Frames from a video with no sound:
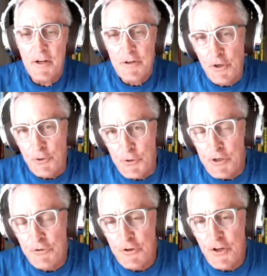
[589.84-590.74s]
Your career
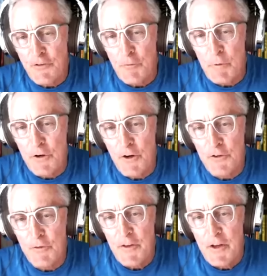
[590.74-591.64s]
is going to suffer because
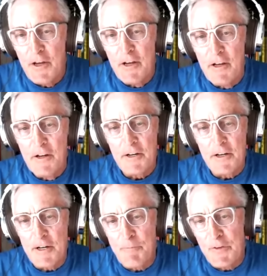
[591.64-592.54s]
of it.
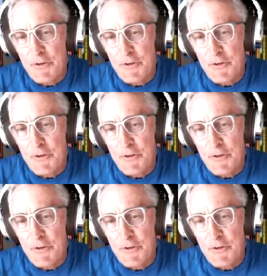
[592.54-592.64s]
Um,